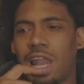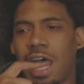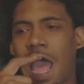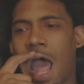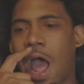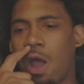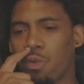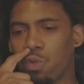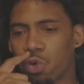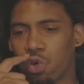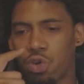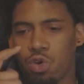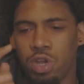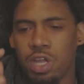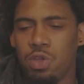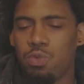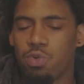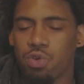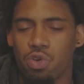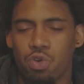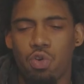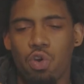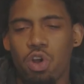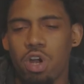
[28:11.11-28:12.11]
Like I rec- he
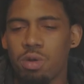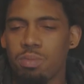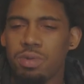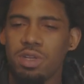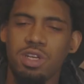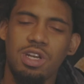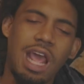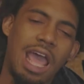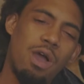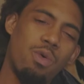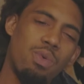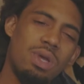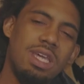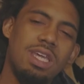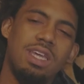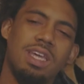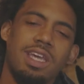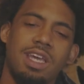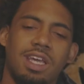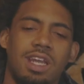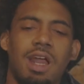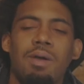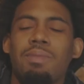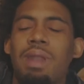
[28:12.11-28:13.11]
recorded me that
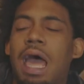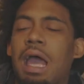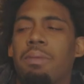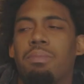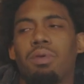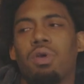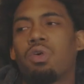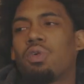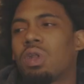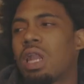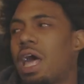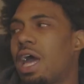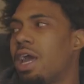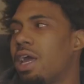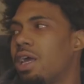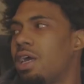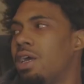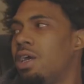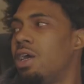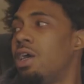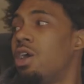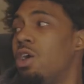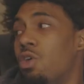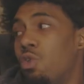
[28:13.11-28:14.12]
weekend. I'm like, bro, like
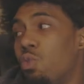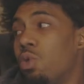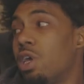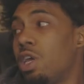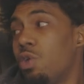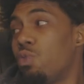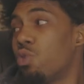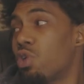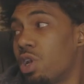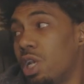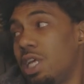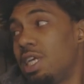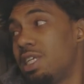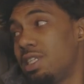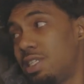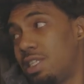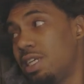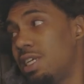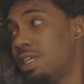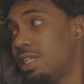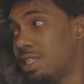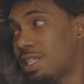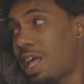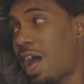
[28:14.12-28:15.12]
when he released
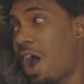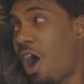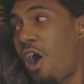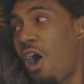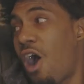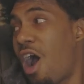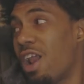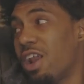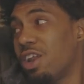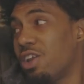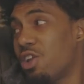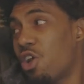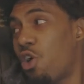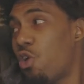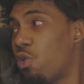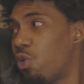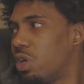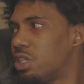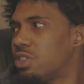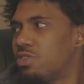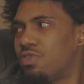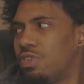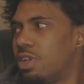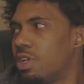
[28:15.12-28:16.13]
this, like all right, it's no,
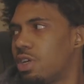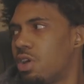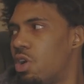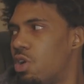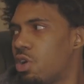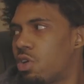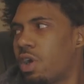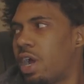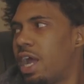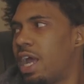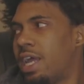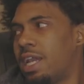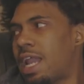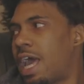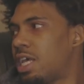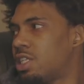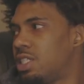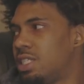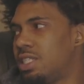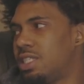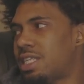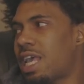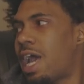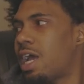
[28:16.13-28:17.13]
it's crazy. crazy. And that's
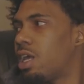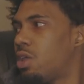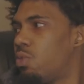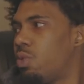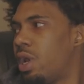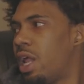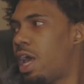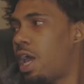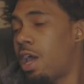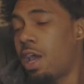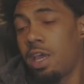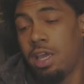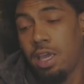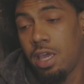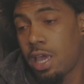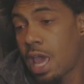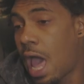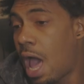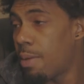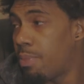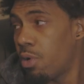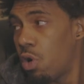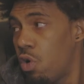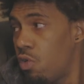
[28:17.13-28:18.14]
exactly what it, it,
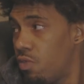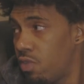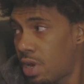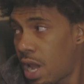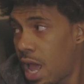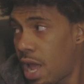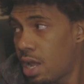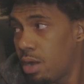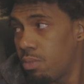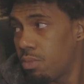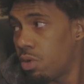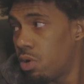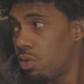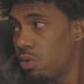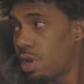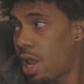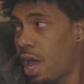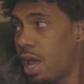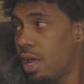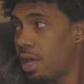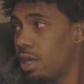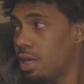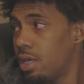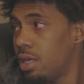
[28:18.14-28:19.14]
happened overnight, bro. Yeah,
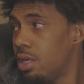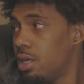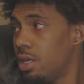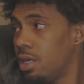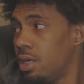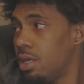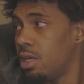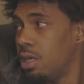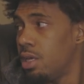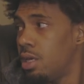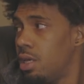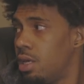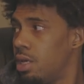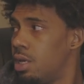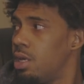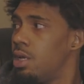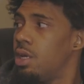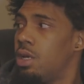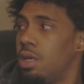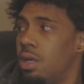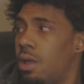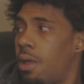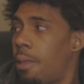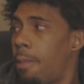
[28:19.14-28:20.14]
like, on YouTube, you see what
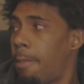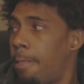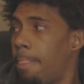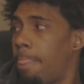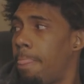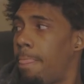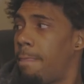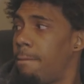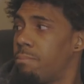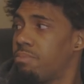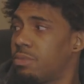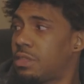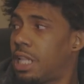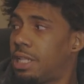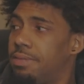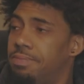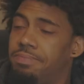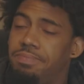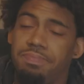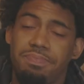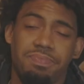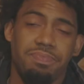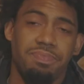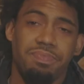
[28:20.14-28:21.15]
I showed it before.
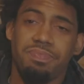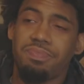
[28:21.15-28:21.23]
I'm on